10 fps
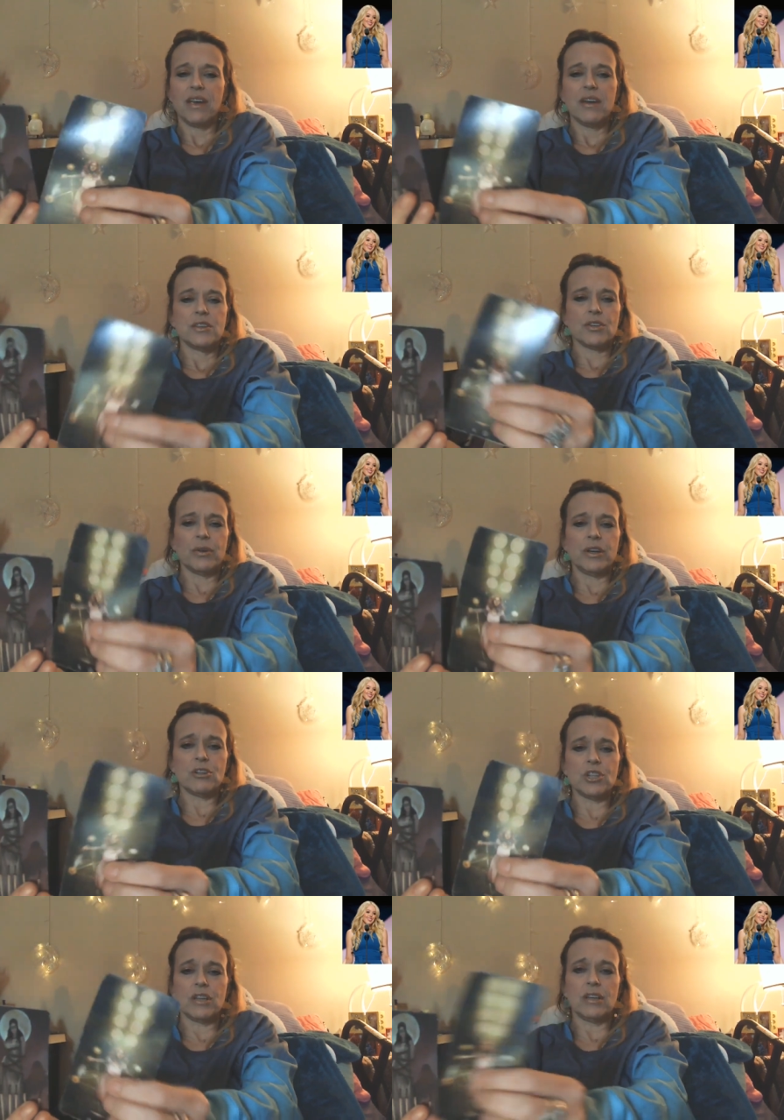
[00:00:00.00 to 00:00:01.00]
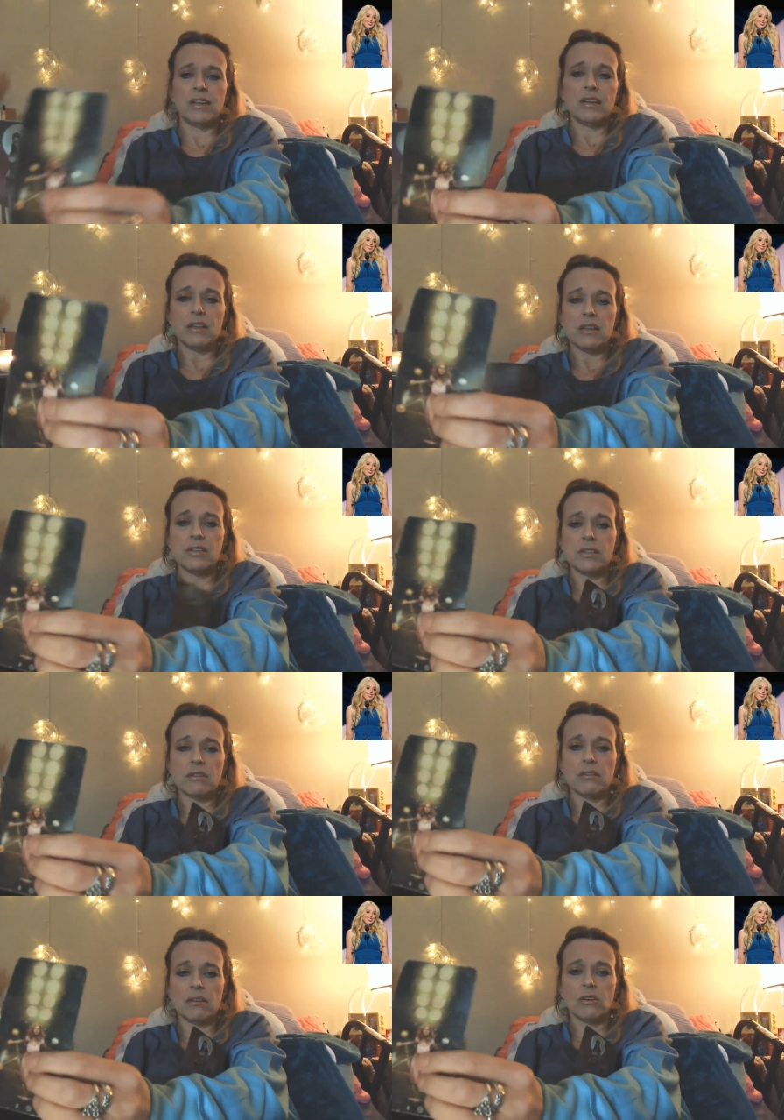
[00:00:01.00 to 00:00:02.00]
So here she is
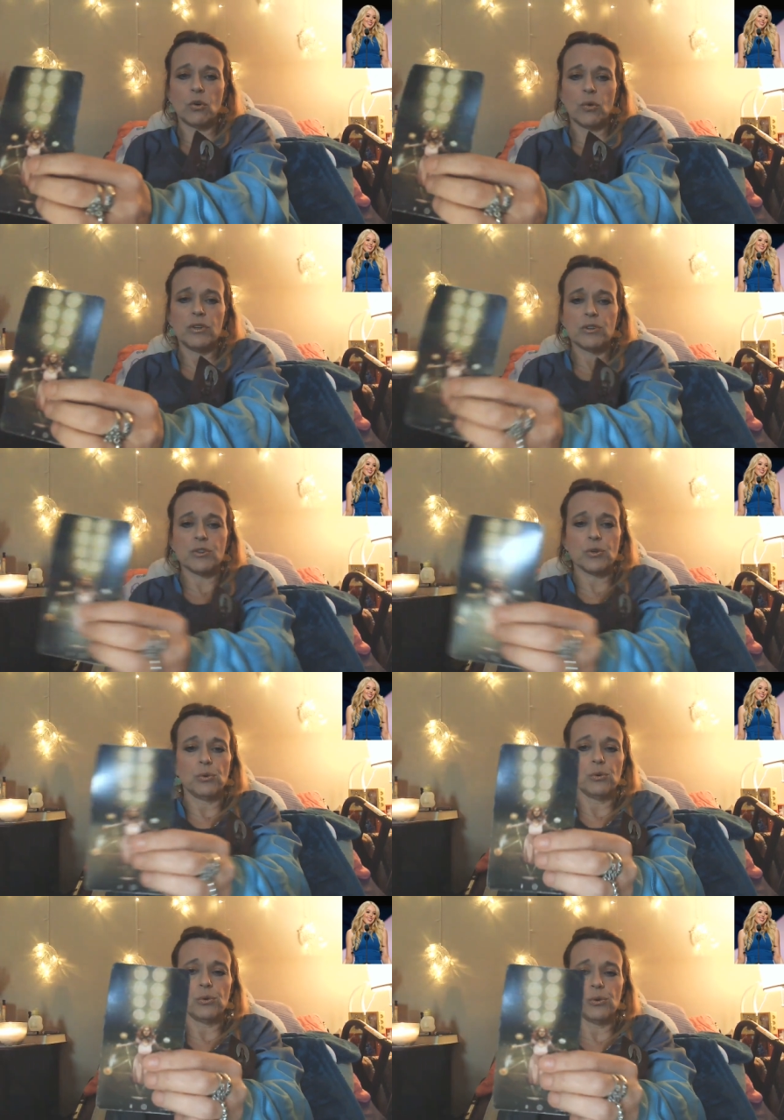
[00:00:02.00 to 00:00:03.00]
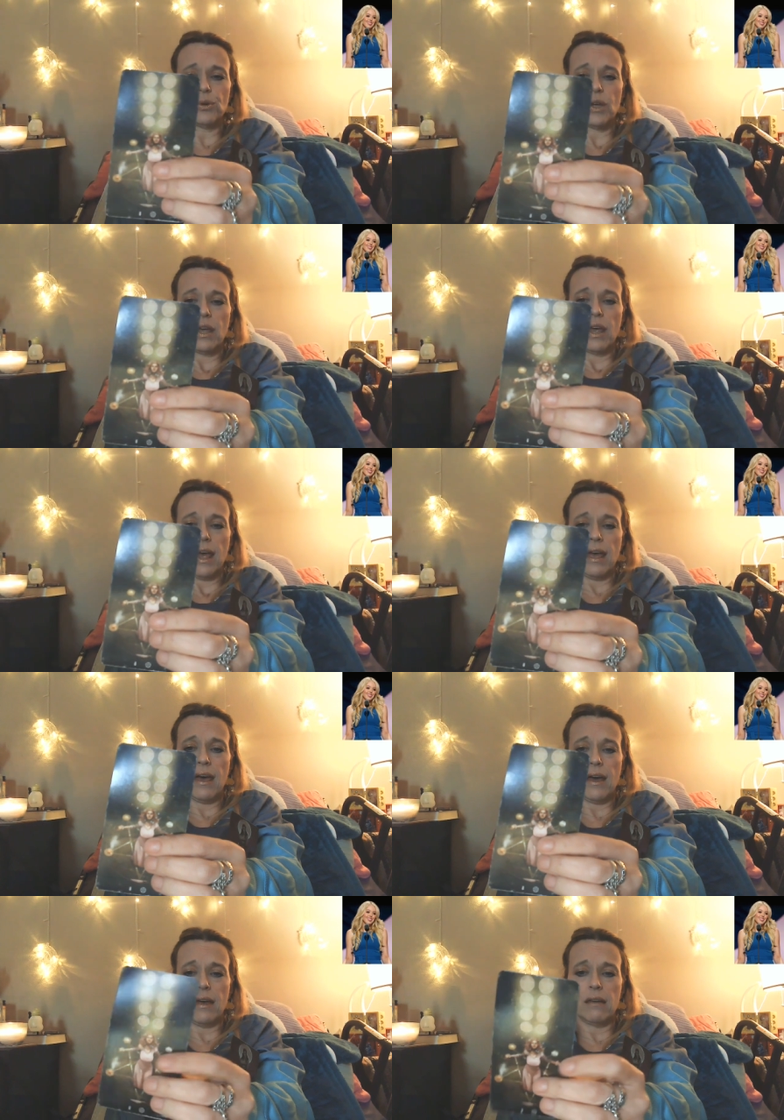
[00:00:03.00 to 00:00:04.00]
going to school
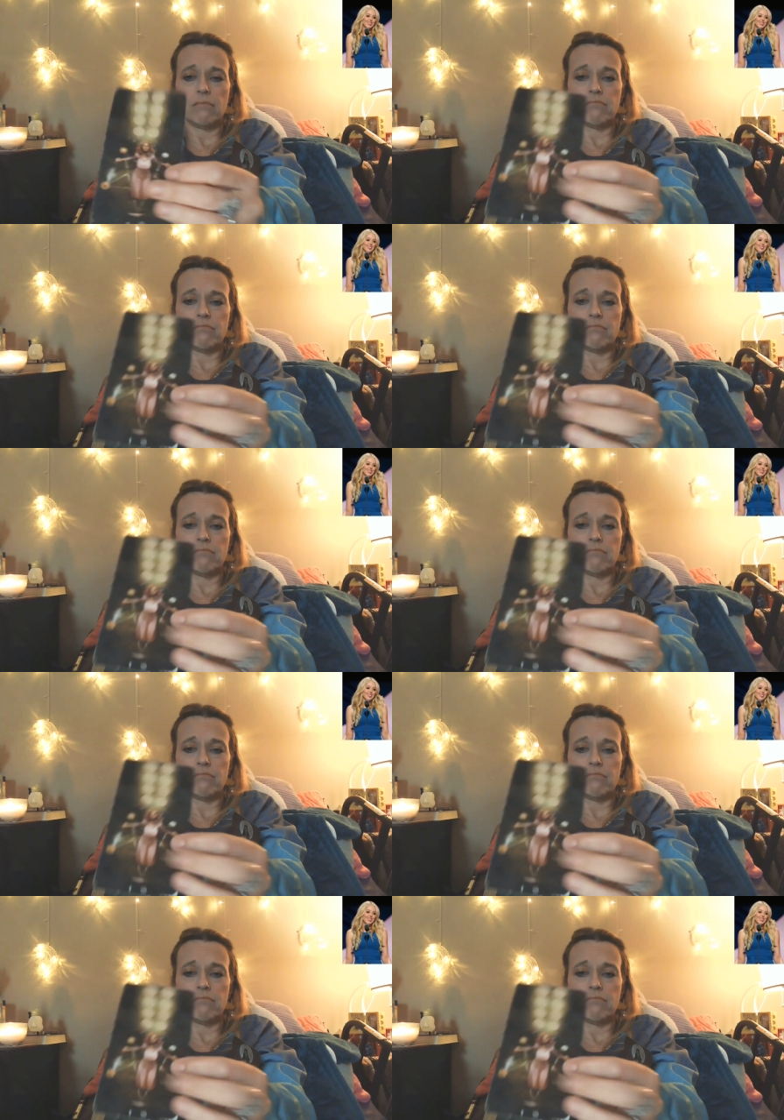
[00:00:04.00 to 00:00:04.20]
and